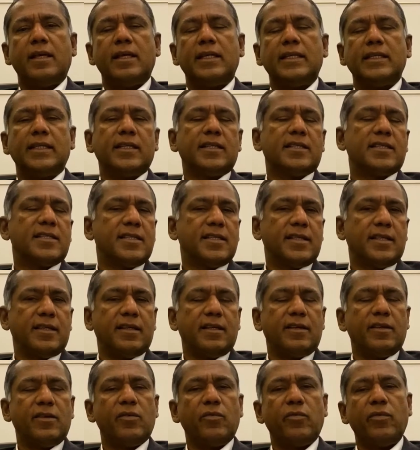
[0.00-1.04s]
Yes,
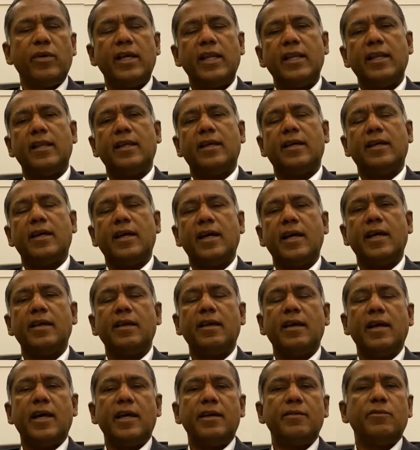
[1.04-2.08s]

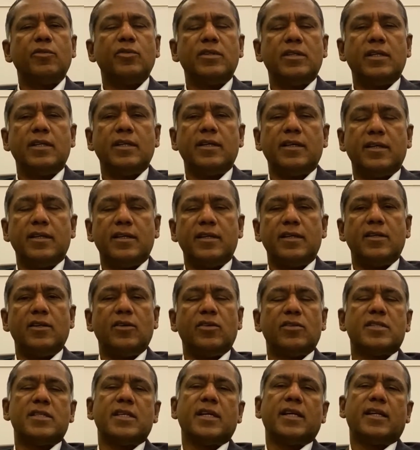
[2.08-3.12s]
I would
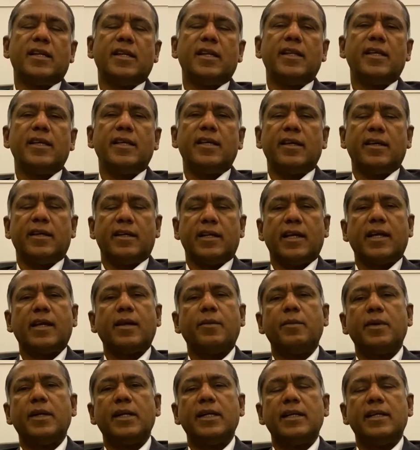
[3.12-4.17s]
certainly
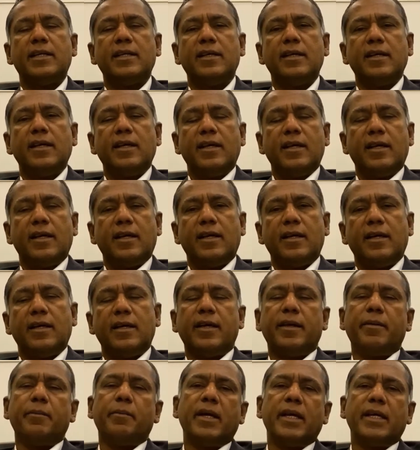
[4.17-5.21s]
recommend
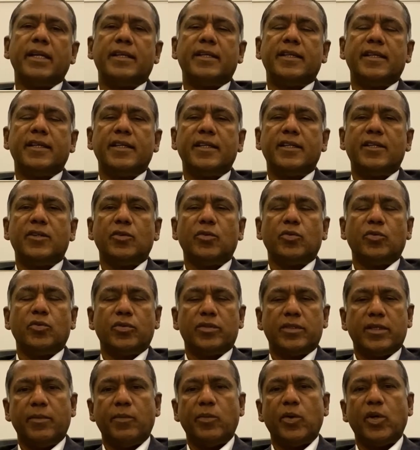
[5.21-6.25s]
MIT to
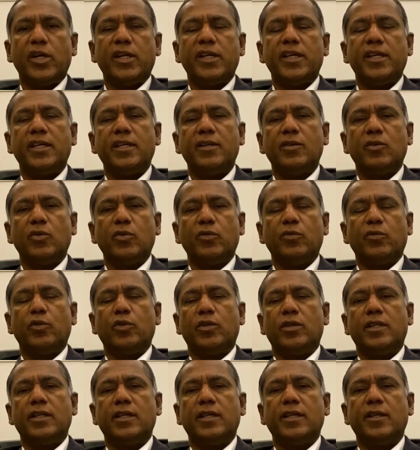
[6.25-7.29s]
somebody who
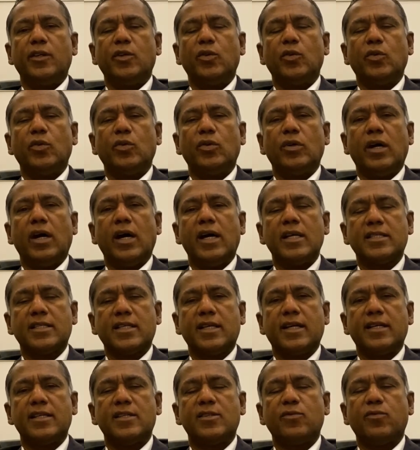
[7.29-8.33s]
would
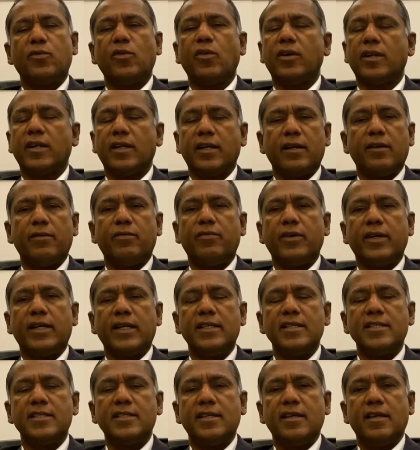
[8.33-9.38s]
ask us for a
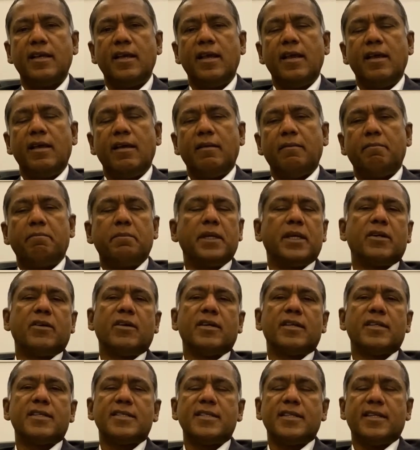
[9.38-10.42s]
reference,
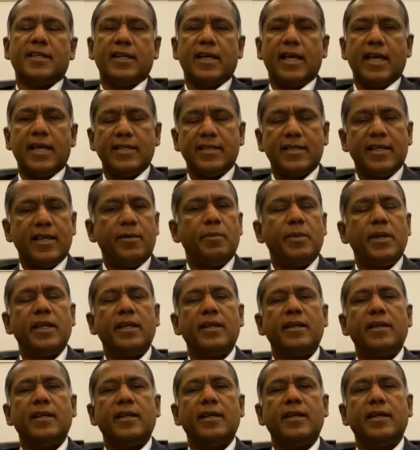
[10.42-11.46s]
because as I've
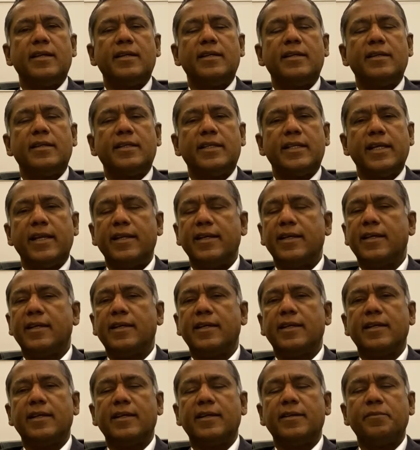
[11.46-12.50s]
been
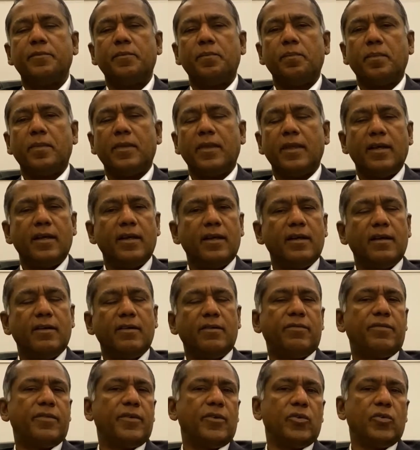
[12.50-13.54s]
telling a
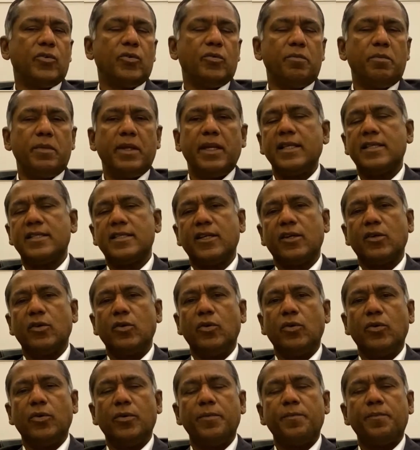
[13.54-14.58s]
few minutes
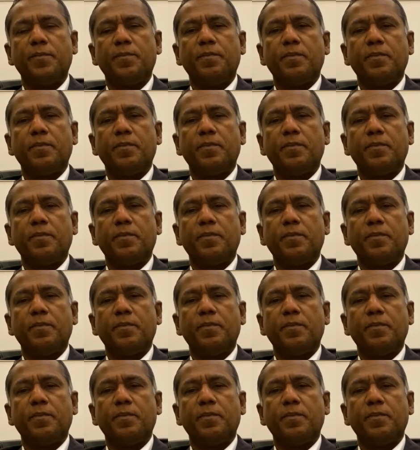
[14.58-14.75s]
ago,